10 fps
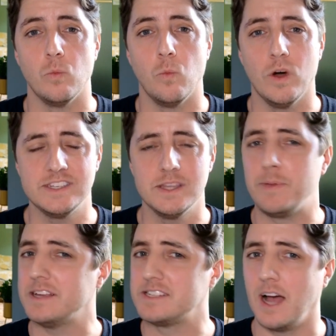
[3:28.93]
what's the
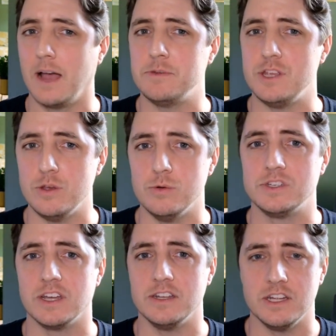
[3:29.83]
best time to use
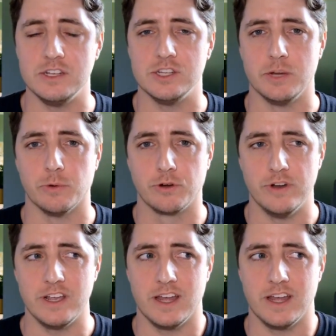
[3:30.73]
contingency recruiting